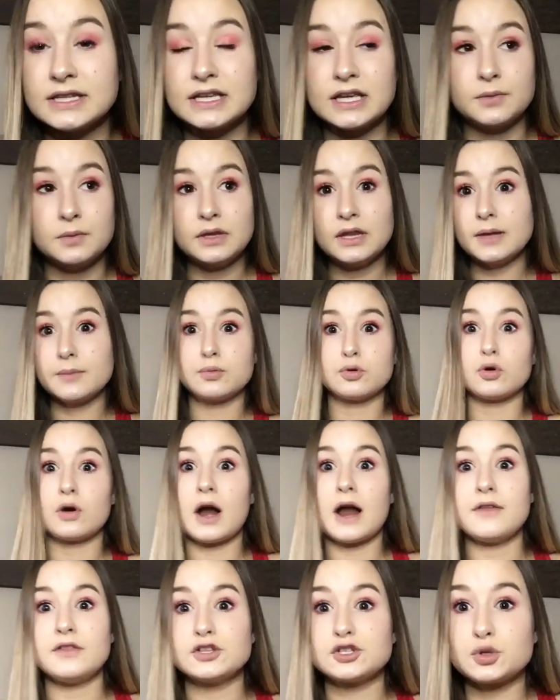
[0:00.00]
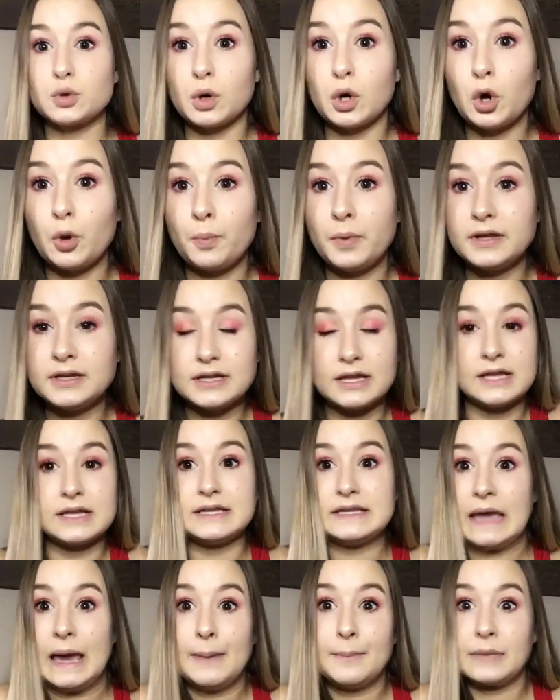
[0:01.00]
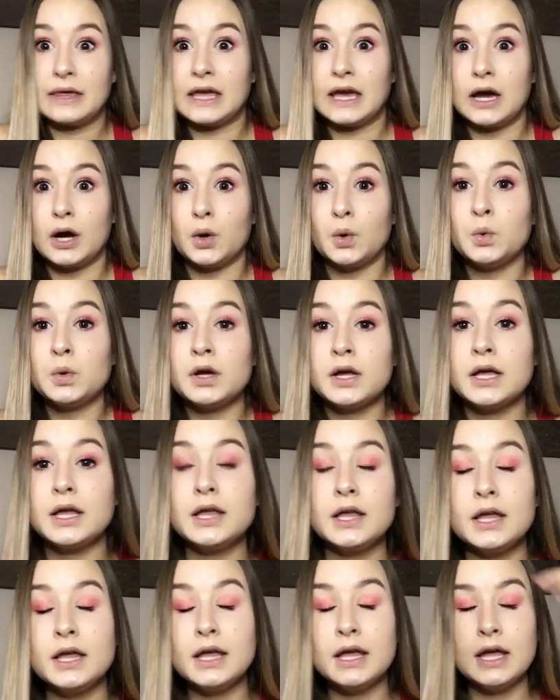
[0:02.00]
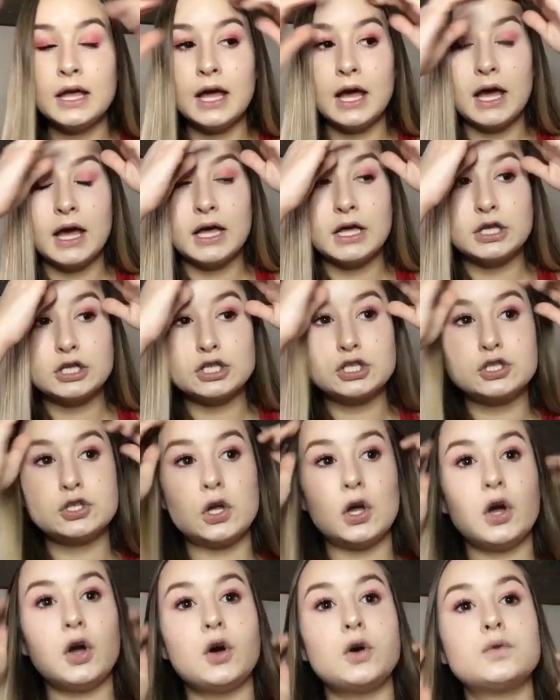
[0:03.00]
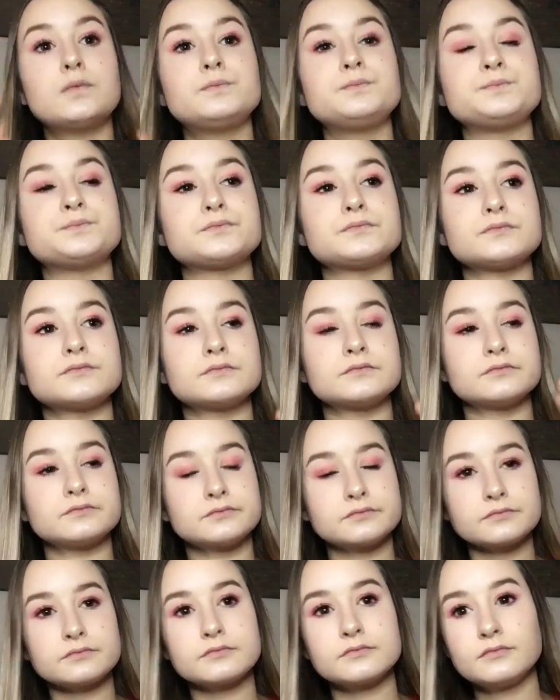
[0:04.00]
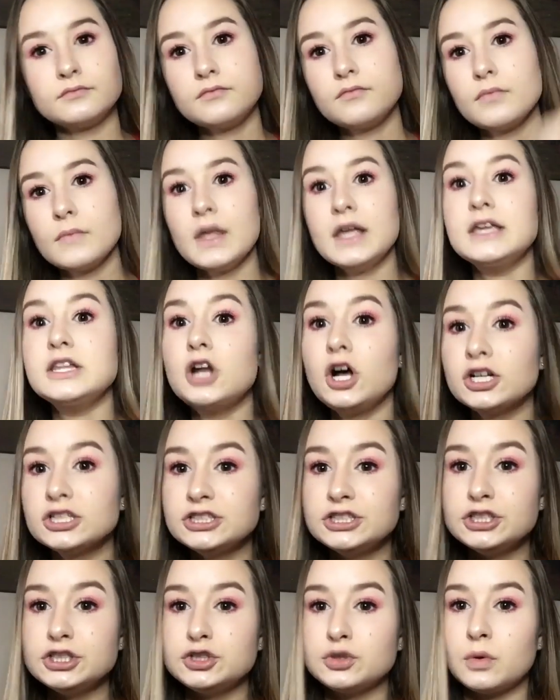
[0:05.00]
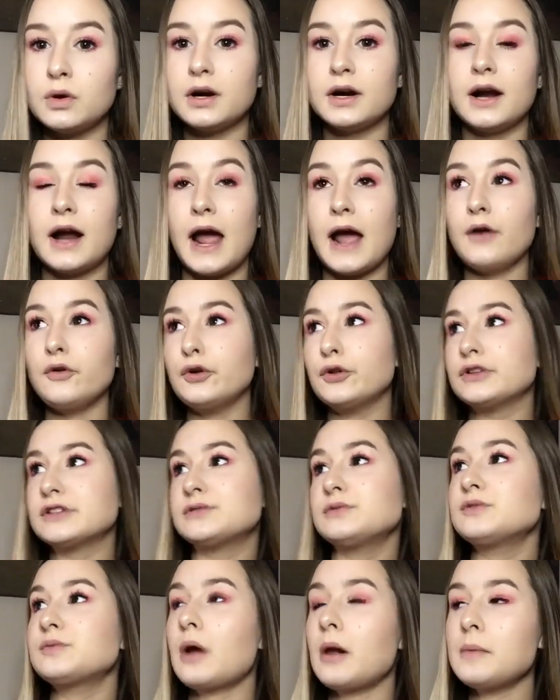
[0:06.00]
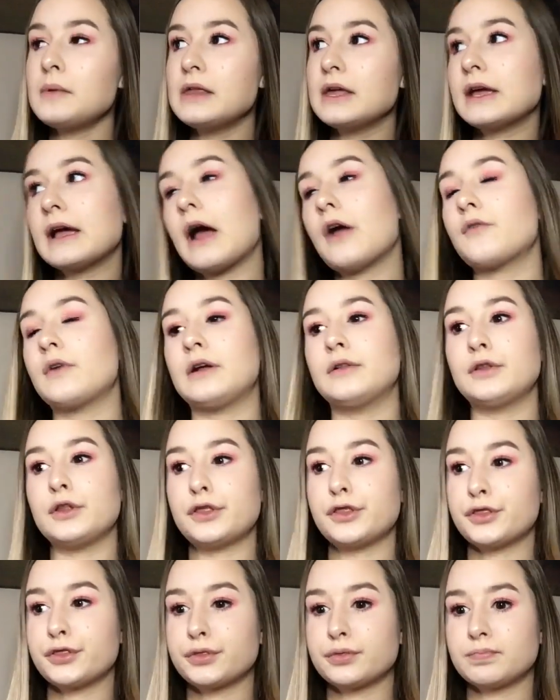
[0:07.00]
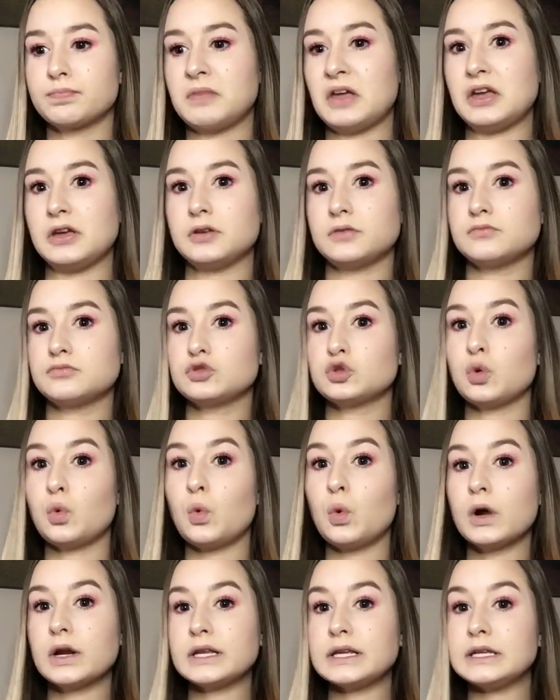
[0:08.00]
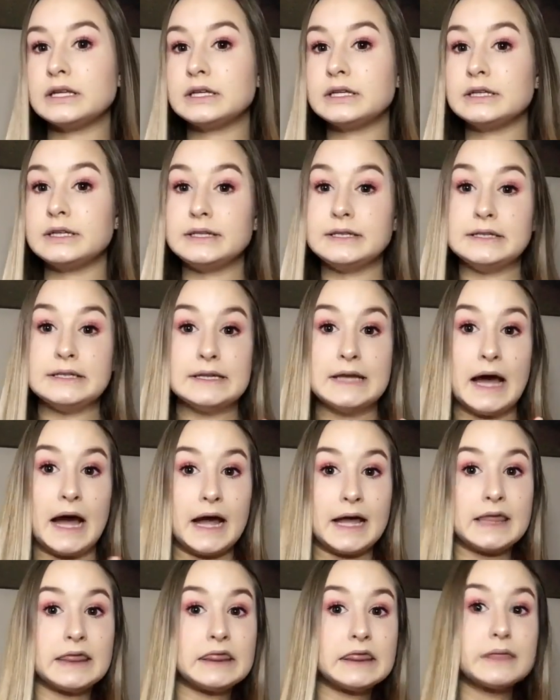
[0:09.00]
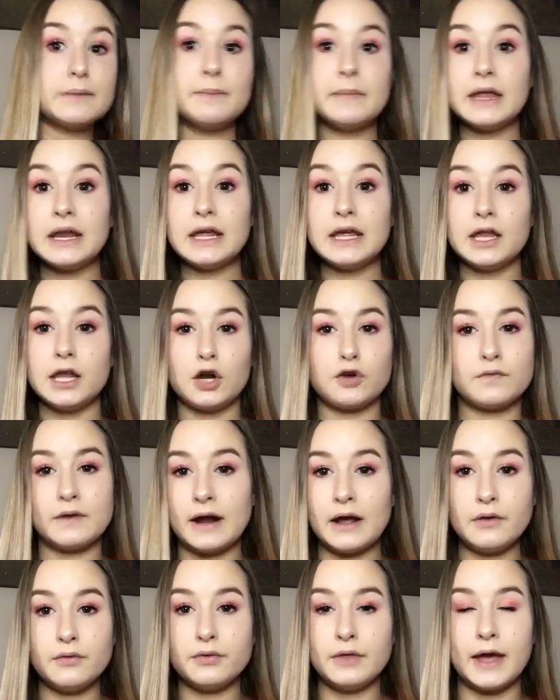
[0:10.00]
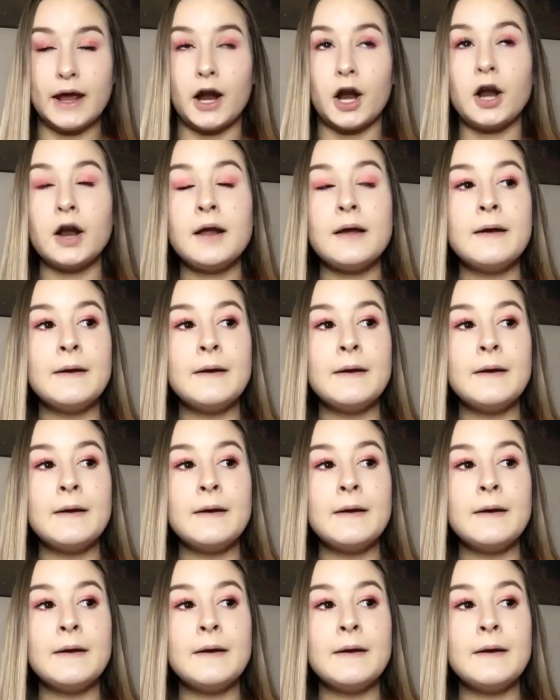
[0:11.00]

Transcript: Can we, like, pry this door open to, like, get me out?" So he knocks on the door. I don't know. This was probably, like, around the, like, 29th minute, around there.